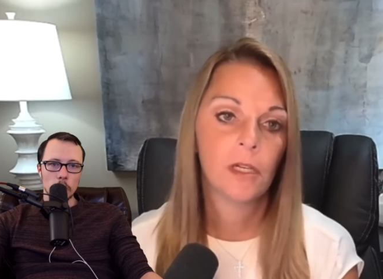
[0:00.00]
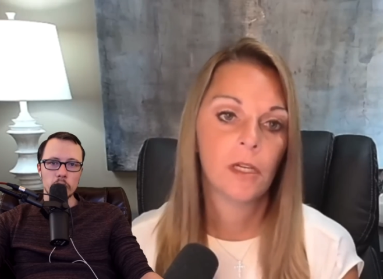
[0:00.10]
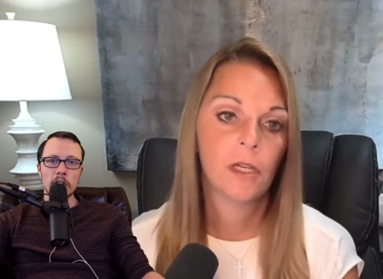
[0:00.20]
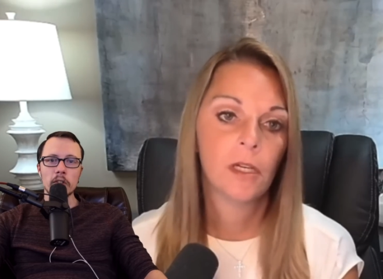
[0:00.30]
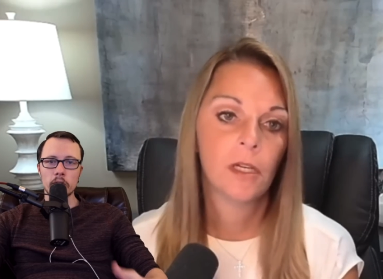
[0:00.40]

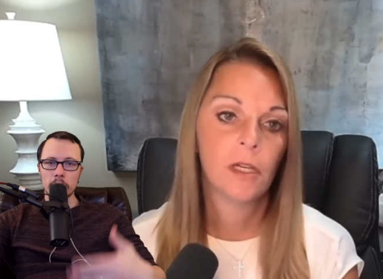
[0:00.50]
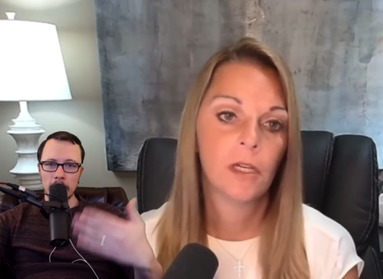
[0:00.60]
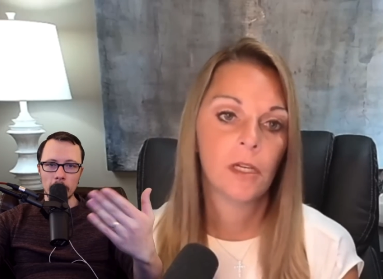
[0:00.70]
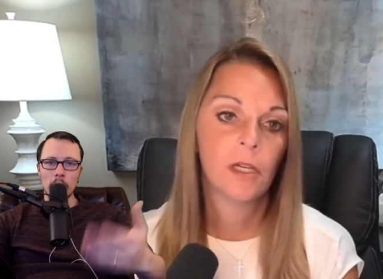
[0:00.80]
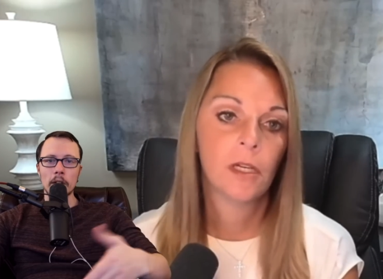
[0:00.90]
Speaker 1: She's
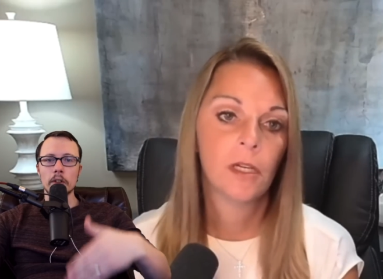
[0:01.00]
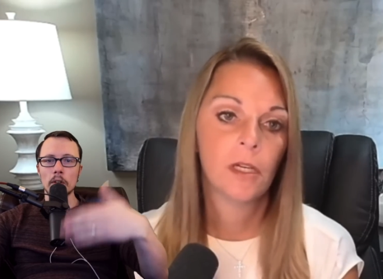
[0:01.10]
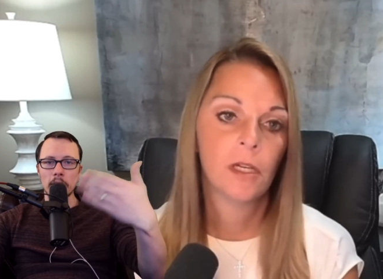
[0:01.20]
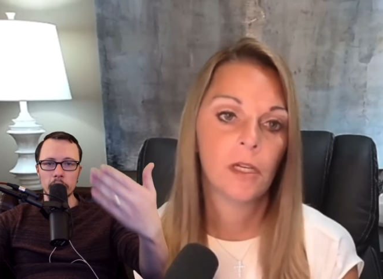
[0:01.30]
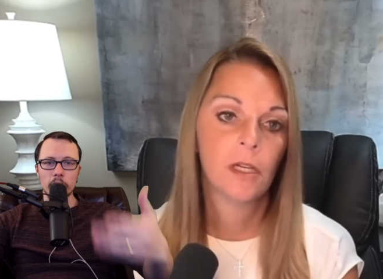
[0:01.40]
giving
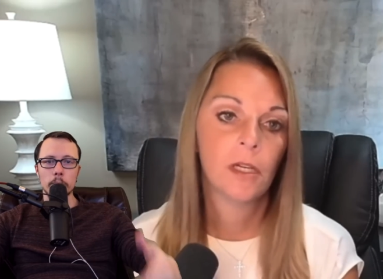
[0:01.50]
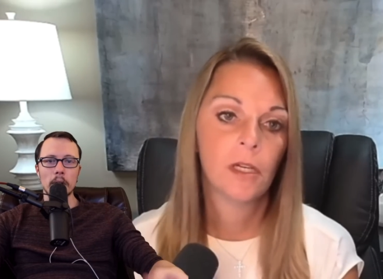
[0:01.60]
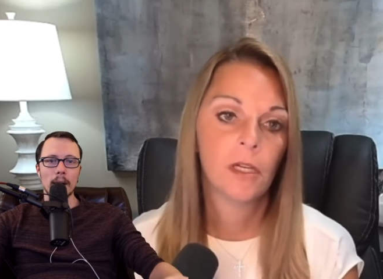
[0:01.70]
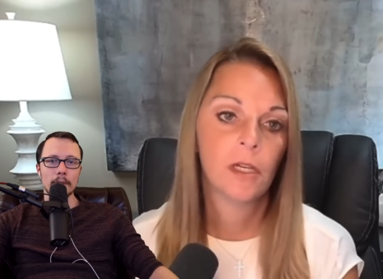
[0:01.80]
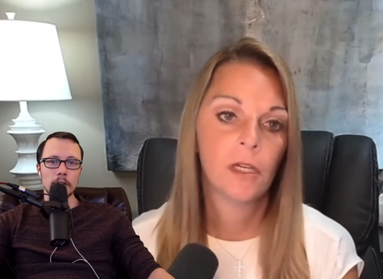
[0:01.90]
us a list
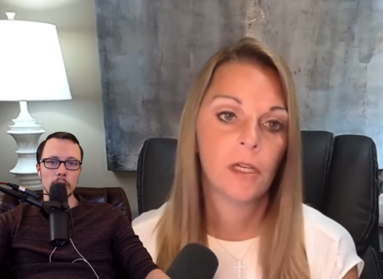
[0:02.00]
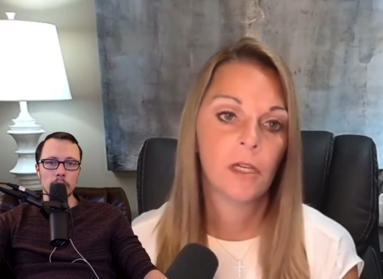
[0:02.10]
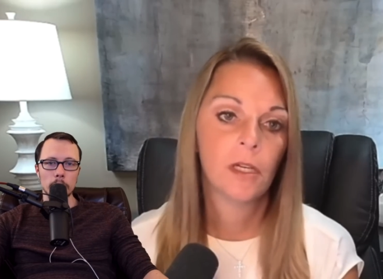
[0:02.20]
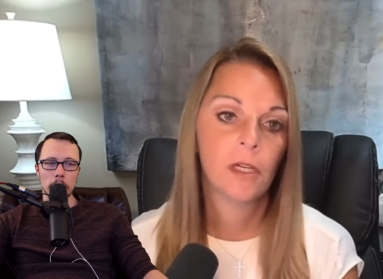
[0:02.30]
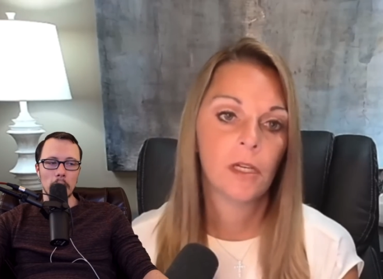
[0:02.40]
of
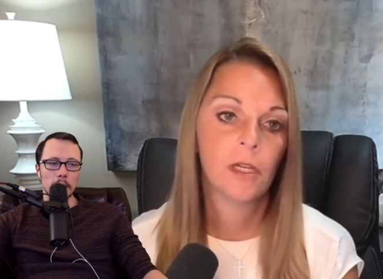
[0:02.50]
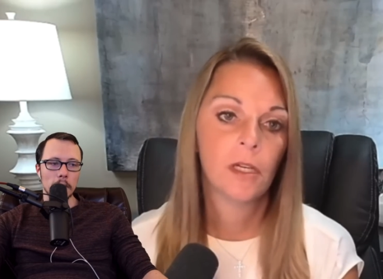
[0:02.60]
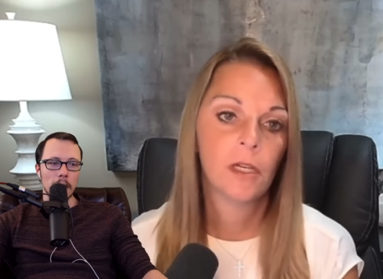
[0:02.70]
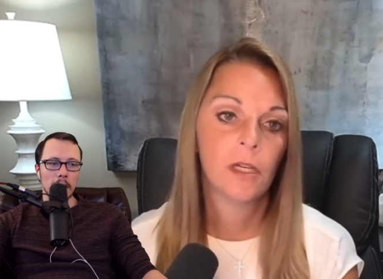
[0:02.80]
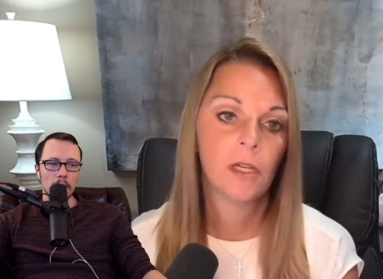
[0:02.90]
prophecies from
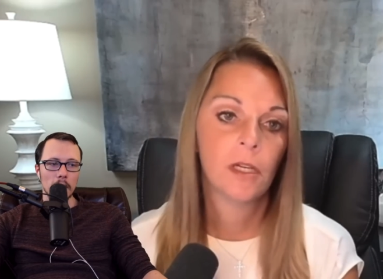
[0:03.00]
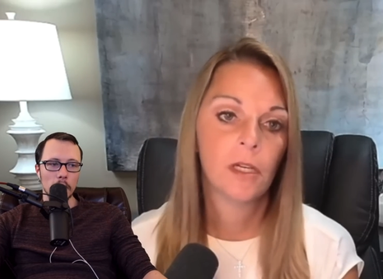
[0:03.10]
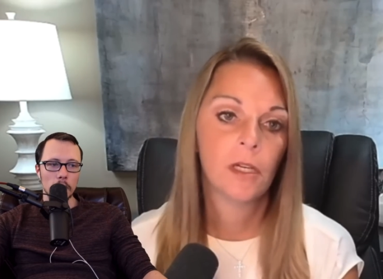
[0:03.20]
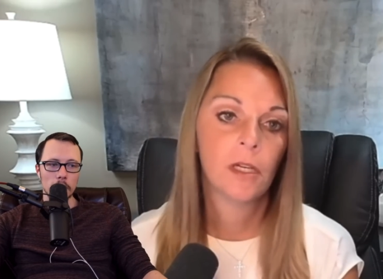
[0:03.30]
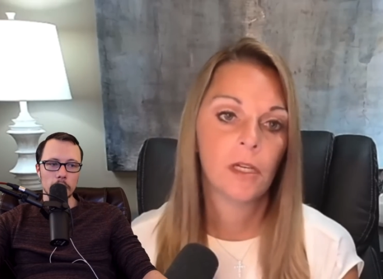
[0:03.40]
God right now,
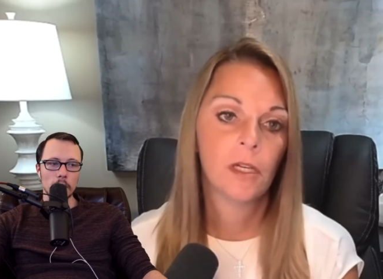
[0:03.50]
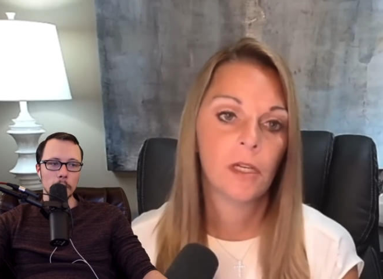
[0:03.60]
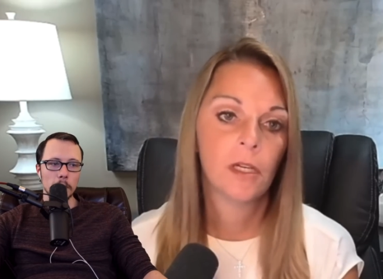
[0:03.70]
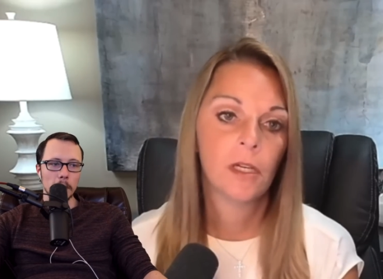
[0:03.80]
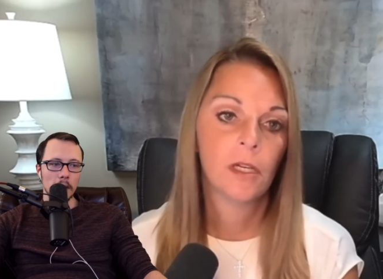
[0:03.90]
like
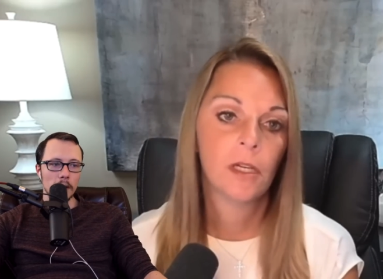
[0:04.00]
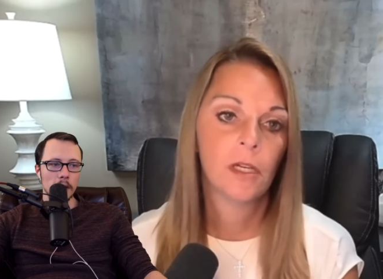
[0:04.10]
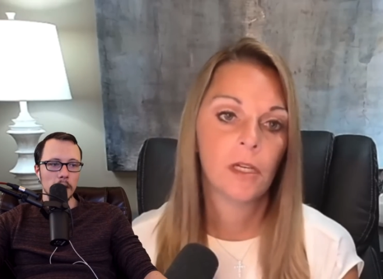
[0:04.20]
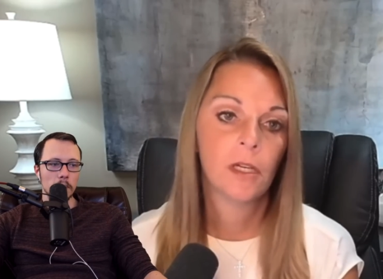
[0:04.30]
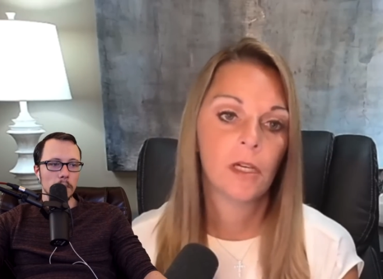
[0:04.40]
horoscopes,
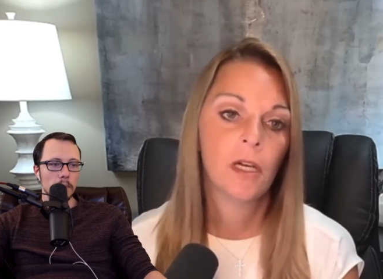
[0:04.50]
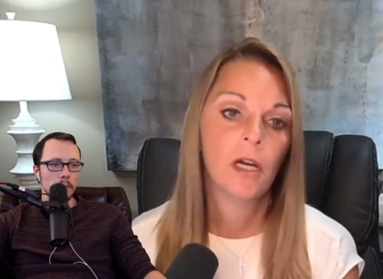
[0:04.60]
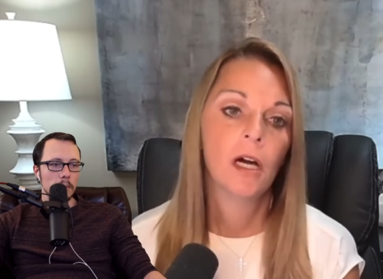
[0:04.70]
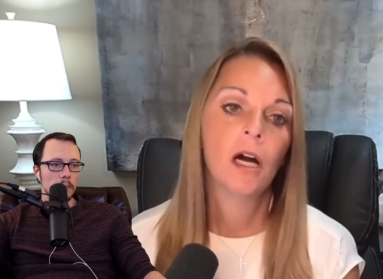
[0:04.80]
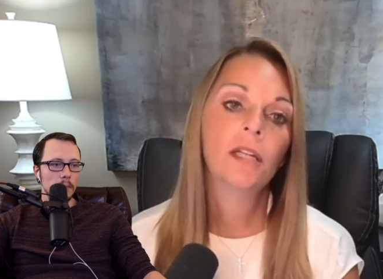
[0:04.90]
apparently.
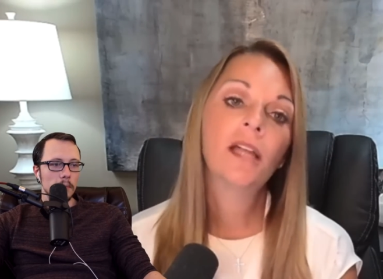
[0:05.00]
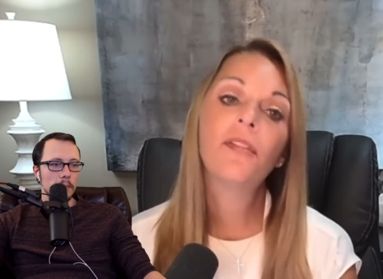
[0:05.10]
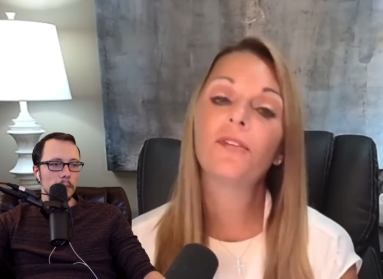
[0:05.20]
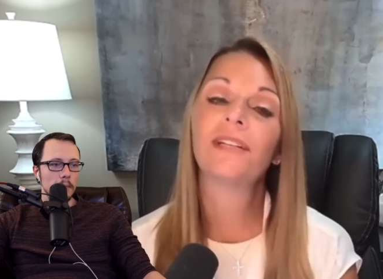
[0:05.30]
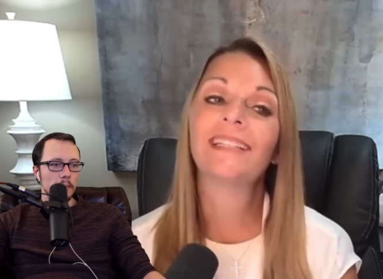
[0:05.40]

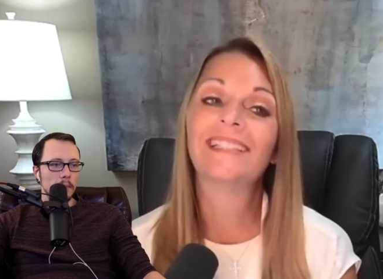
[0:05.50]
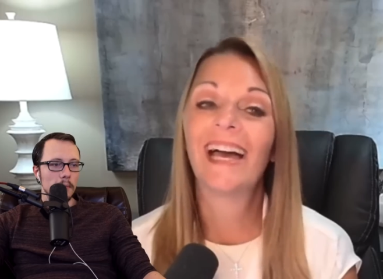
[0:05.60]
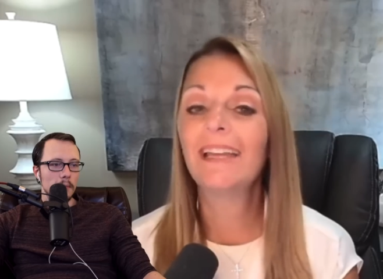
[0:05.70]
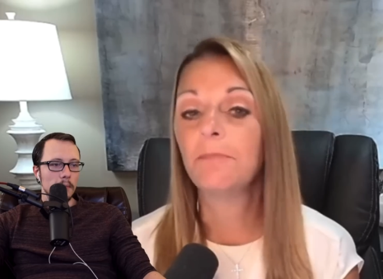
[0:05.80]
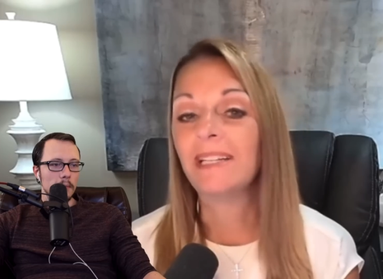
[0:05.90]
Speaker 2: Another
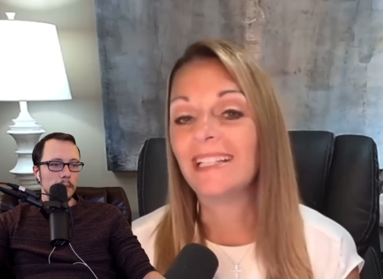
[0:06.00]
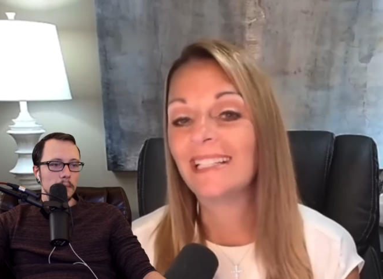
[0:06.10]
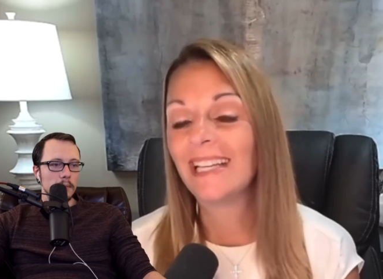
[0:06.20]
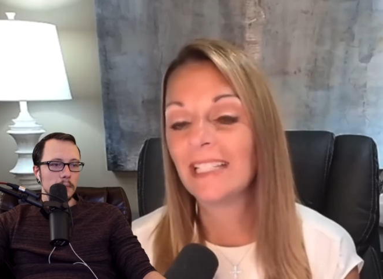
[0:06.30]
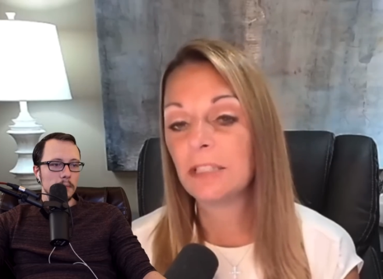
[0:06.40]
indictment
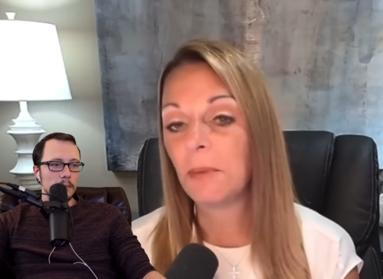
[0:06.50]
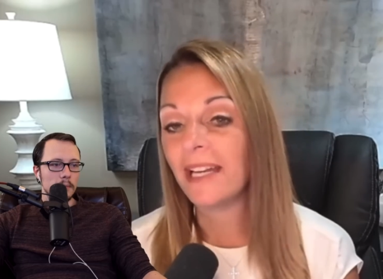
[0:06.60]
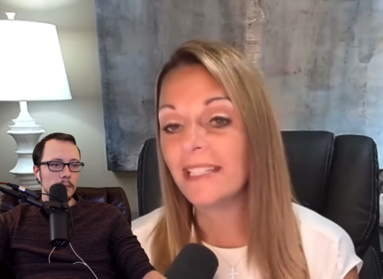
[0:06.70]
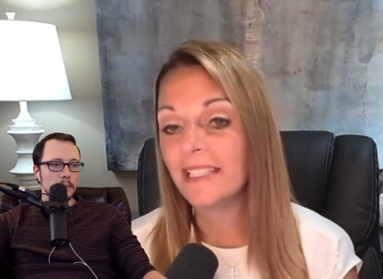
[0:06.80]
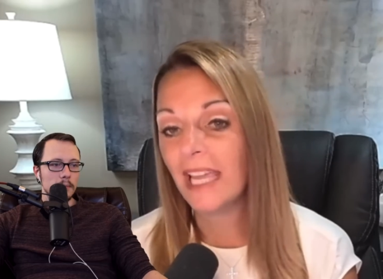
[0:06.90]
against my
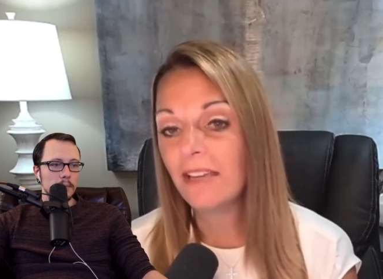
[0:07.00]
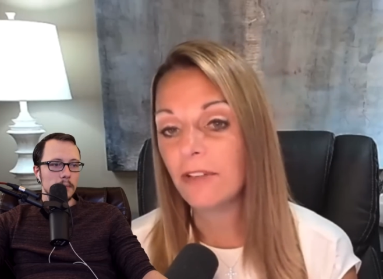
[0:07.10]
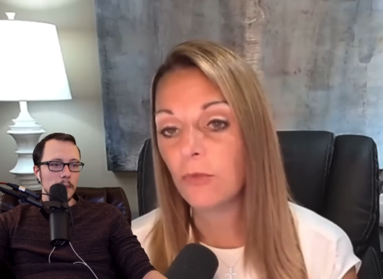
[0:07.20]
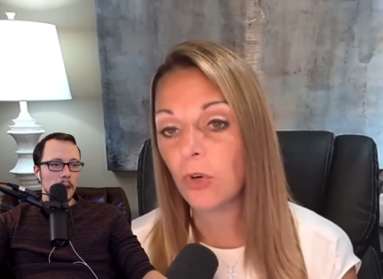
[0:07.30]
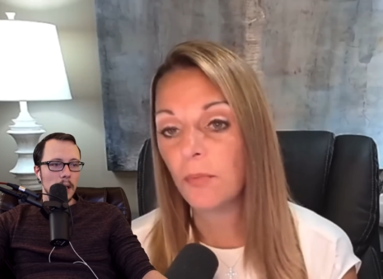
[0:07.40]

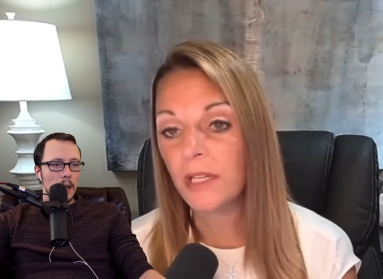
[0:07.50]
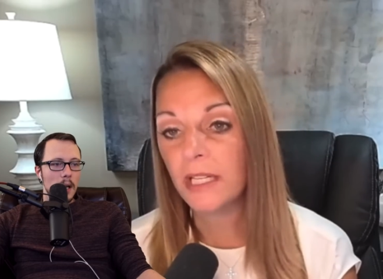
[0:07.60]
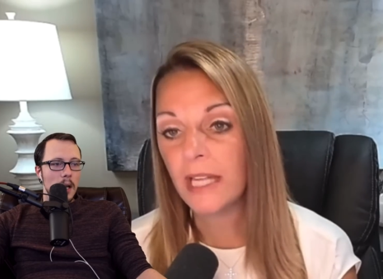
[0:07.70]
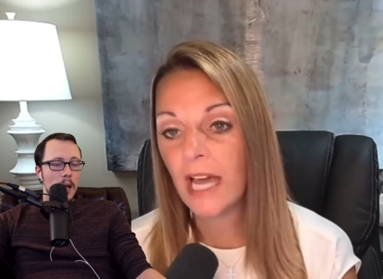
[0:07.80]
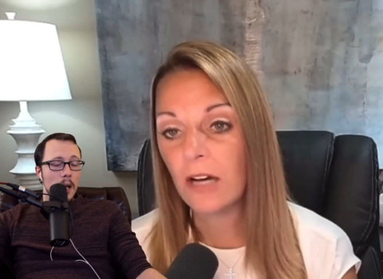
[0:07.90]
David will be
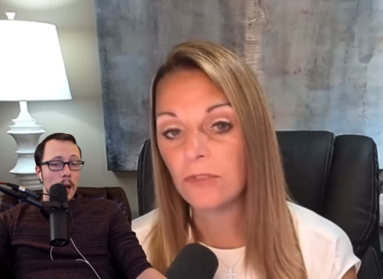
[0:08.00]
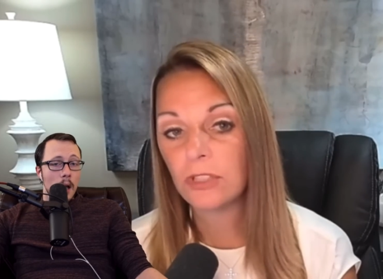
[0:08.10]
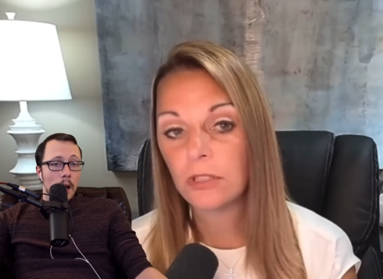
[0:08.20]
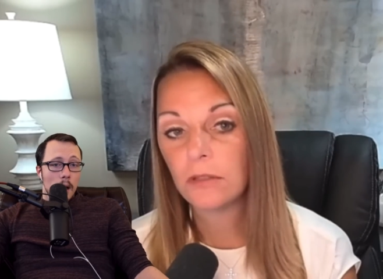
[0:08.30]
announced.